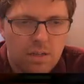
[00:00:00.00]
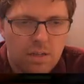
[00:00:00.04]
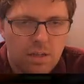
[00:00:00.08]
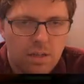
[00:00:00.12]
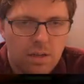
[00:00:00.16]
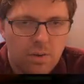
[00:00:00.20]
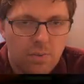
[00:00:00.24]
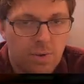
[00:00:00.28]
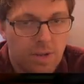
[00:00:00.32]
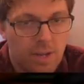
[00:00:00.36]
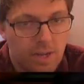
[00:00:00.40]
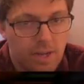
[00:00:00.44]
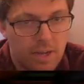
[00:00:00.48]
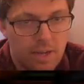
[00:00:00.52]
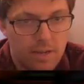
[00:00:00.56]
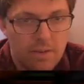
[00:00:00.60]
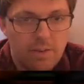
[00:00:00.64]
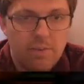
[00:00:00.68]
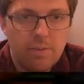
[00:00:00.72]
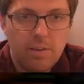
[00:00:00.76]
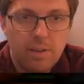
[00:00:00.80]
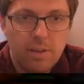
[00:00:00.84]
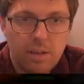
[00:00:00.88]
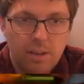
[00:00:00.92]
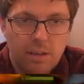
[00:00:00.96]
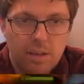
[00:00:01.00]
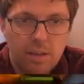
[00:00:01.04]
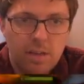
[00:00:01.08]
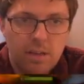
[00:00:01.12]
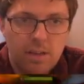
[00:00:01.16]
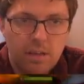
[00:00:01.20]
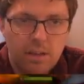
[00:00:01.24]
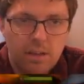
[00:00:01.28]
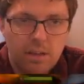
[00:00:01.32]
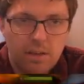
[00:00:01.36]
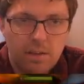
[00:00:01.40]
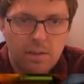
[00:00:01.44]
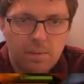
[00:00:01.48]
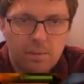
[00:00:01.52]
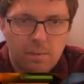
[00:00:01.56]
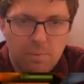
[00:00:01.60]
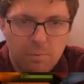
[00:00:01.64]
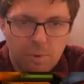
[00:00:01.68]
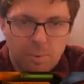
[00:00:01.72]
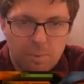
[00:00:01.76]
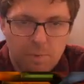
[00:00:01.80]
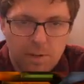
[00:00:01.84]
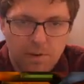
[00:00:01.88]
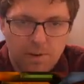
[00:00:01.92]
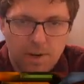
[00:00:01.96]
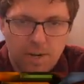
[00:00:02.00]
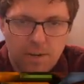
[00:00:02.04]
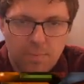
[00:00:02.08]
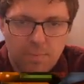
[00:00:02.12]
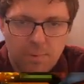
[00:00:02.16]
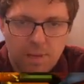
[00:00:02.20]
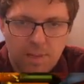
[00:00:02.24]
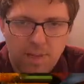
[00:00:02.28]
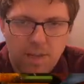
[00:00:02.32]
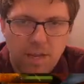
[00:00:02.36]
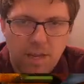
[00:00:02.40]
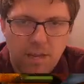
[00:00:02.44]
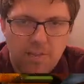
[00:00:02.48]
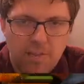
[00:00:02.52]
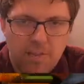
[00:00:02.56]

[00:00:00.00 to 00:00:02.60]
We get... would have been great to play that on